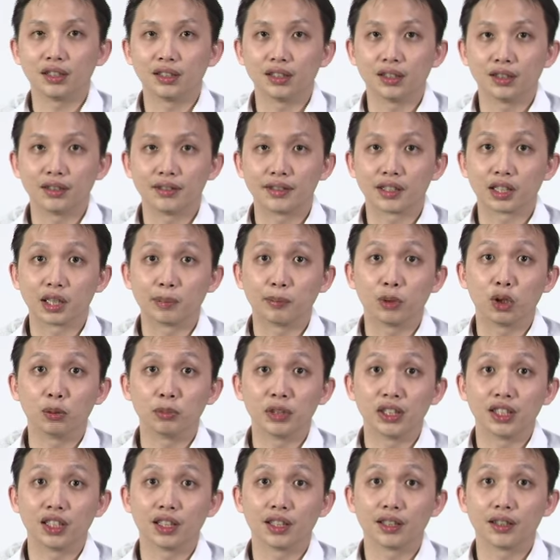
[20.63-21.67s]
in the Singapore
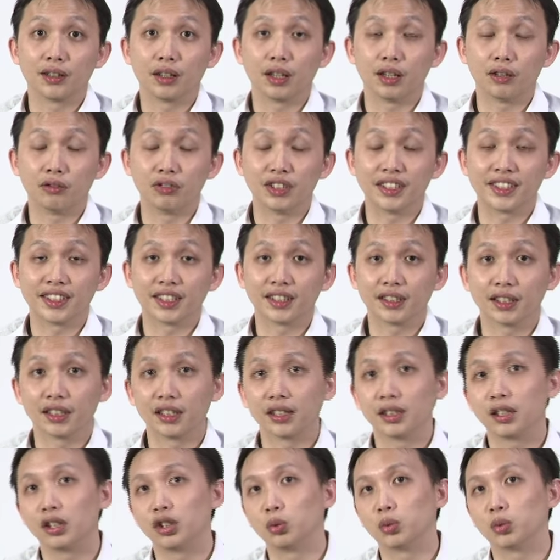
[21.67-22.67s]
media recently,